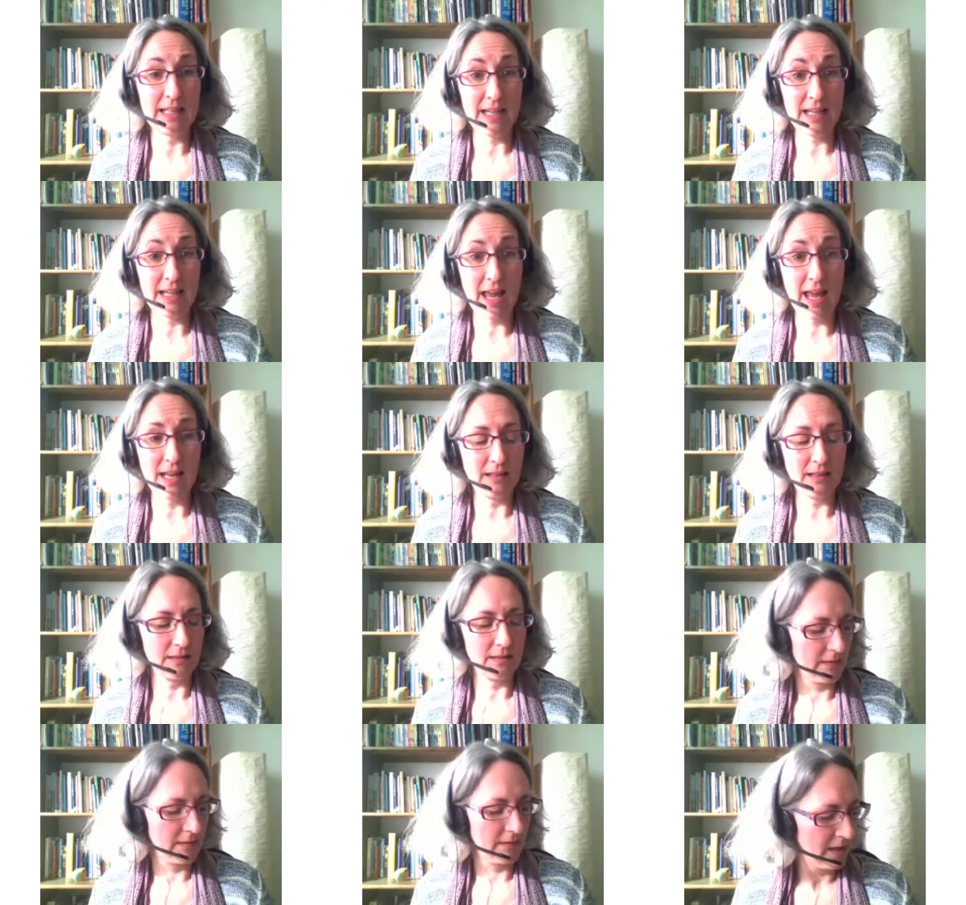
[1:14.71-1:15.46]

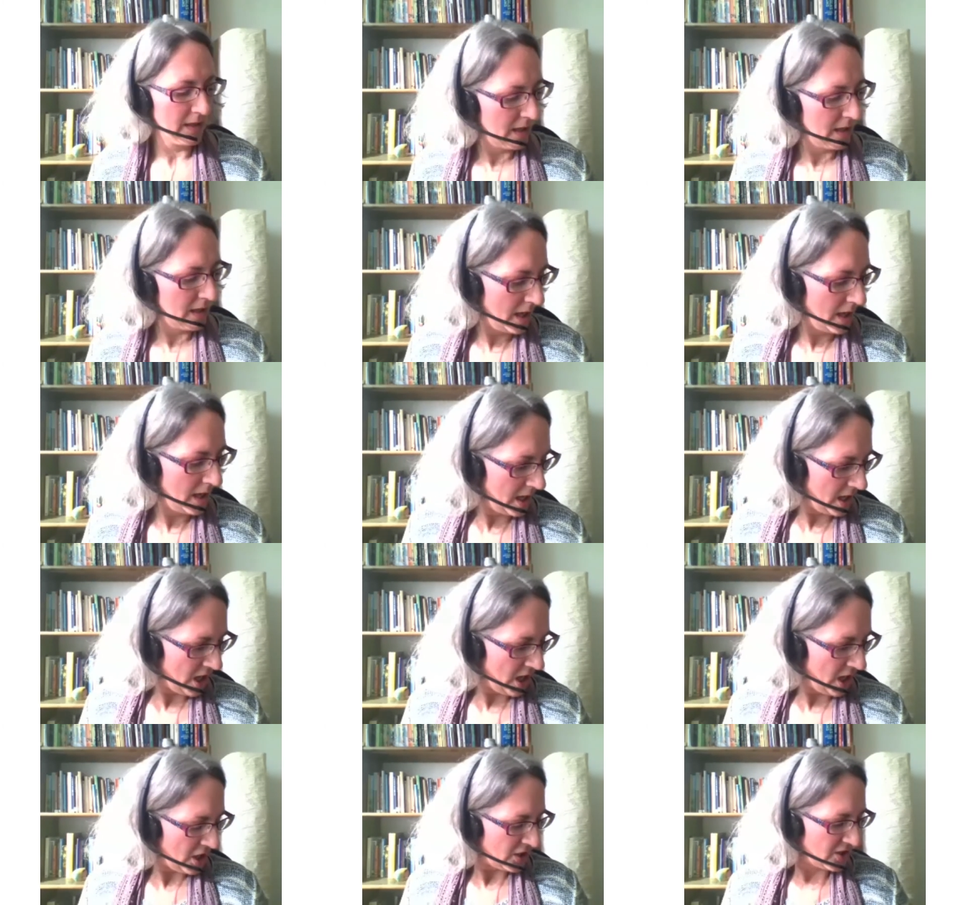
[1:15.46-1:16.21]
again.
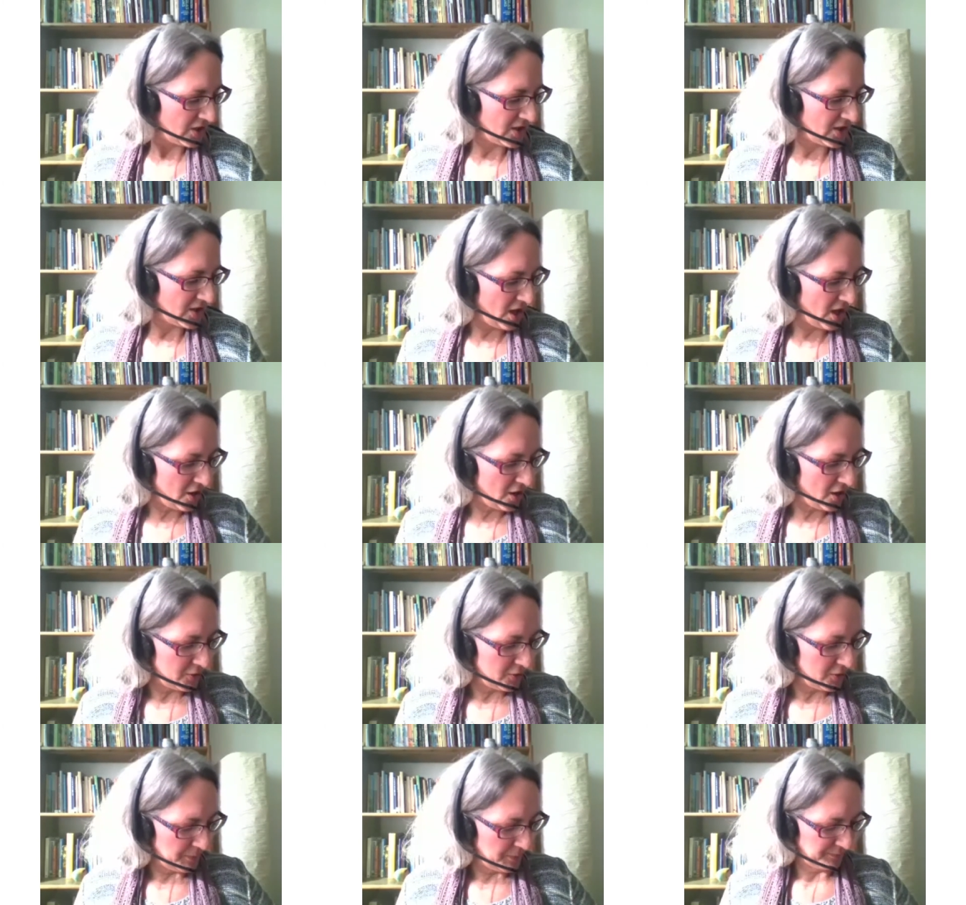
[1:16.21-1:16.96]

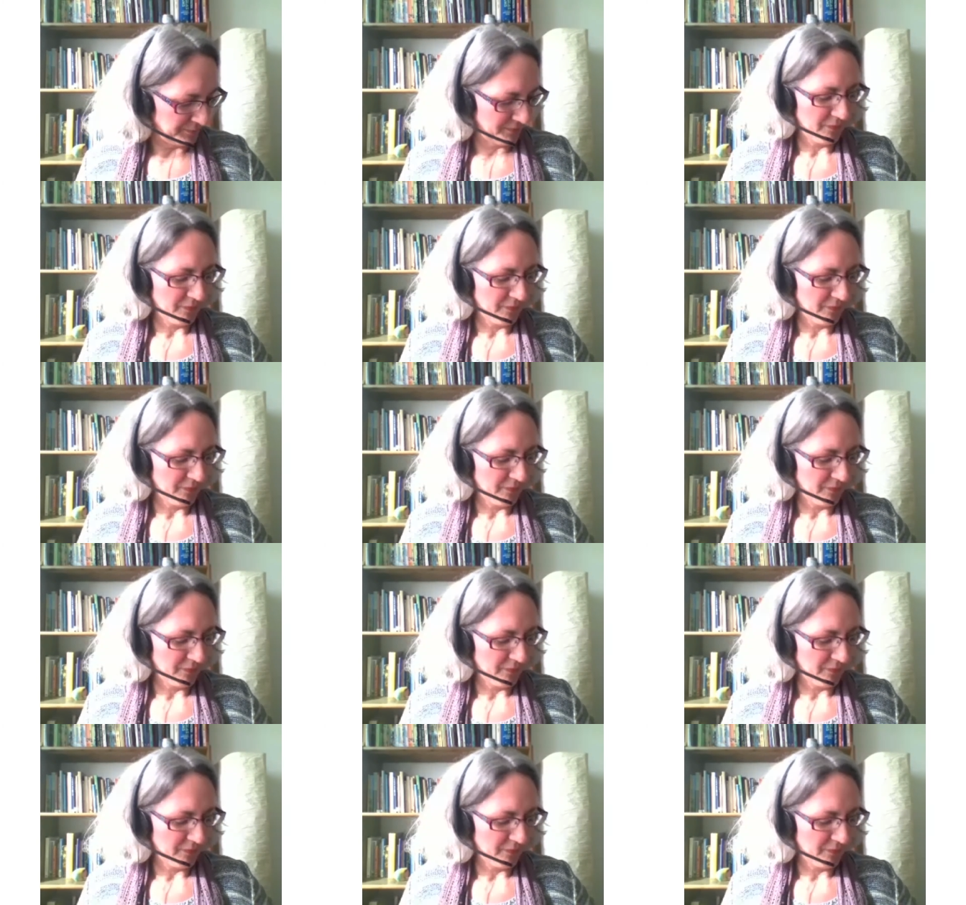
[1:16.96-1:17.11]
So